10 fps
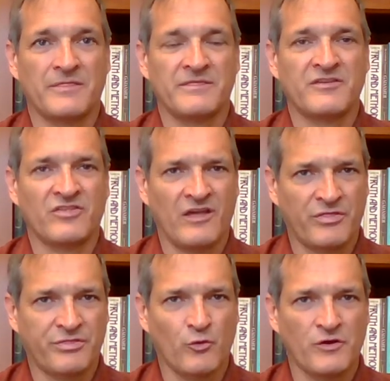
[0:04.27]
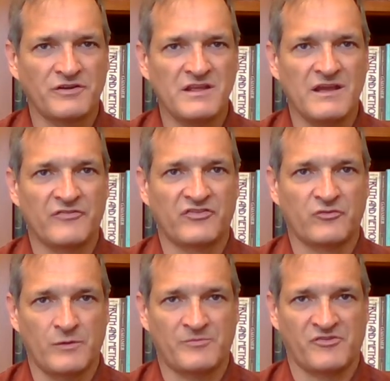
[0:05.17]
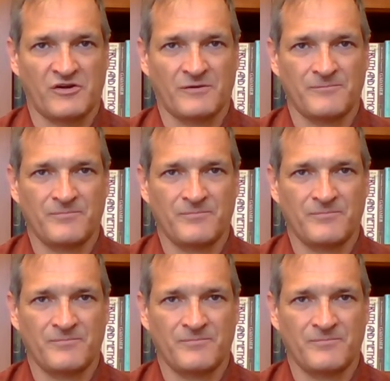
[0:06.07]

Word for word: the authority of Scripture,